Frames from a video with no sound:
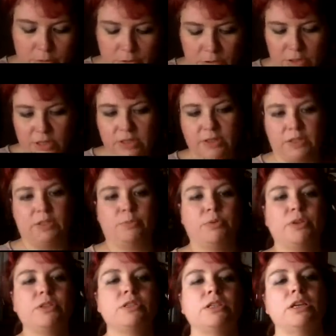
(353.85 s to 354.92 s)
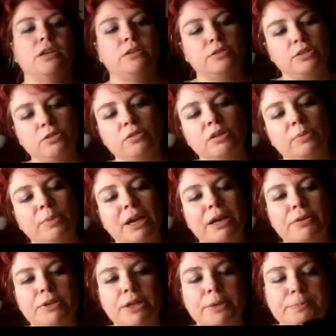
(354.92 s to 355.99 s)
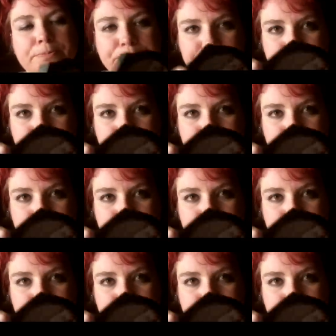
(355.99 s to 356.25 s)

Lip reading: was this bronzer, solar powder.